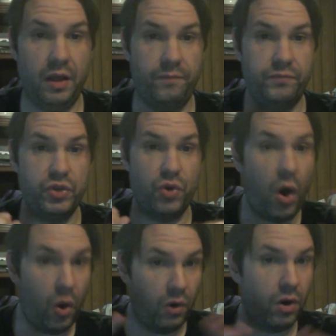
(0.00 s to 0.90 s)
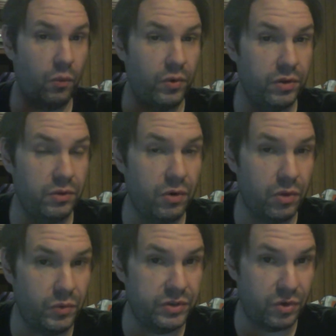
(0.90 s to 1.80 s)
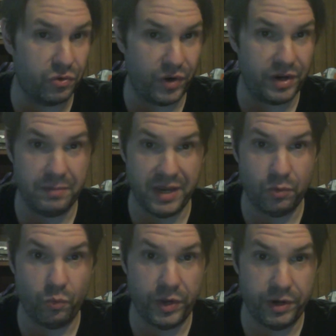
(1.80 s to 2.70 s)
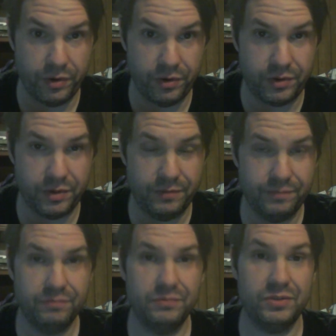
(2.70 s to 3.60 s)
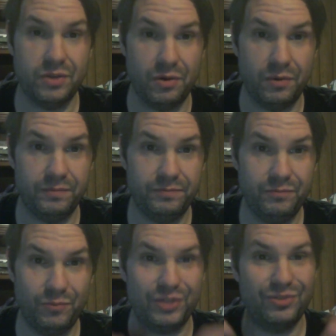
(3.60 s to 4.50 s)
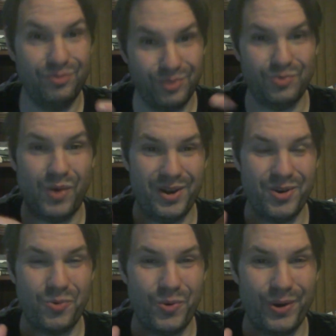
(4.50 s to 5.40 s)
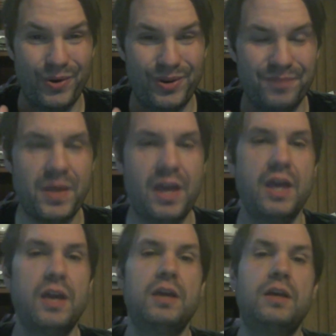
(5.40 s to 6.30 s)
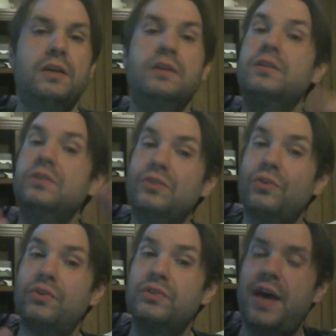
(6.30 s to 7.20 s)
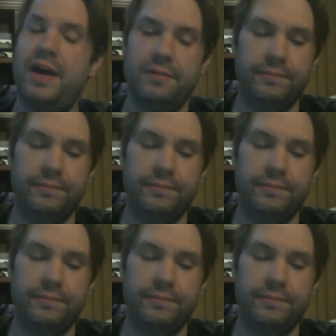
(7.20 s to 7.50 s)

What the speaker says: Y'all are the ones that are trying to make it weird. So, which was why you're weird. So there's that.